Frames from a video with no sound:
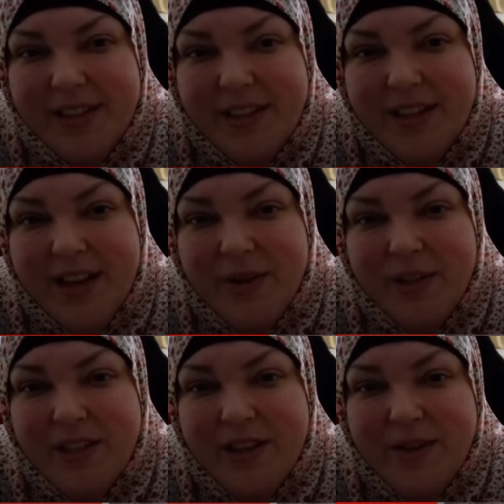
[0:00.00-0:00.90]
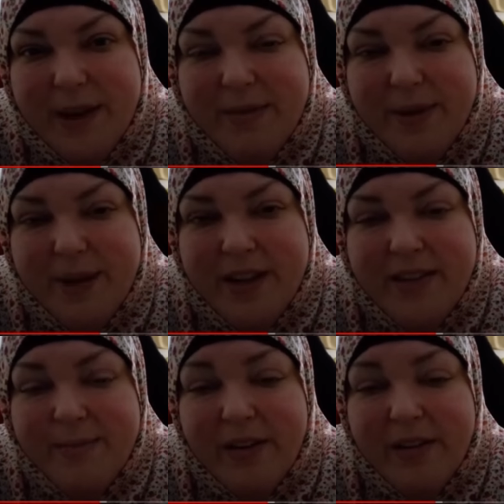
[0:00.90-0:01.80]
Yeah, Golden, he goes back to bed. He's
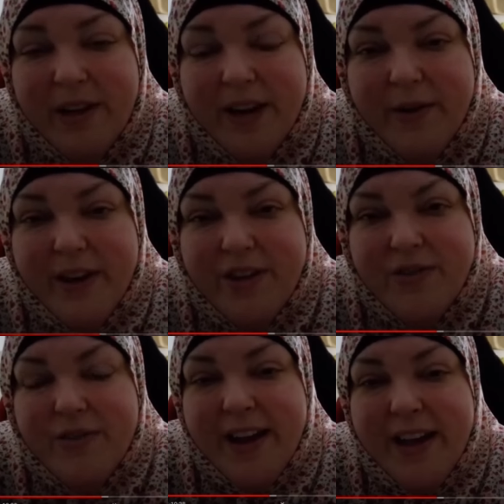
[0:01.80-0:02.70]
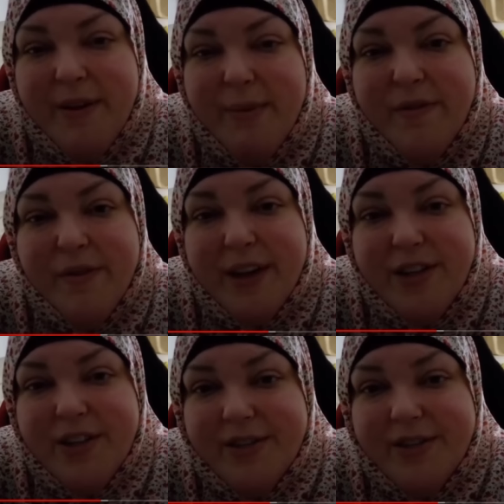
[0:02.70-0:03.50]
barely awake when I drag him out of bed for Fajr.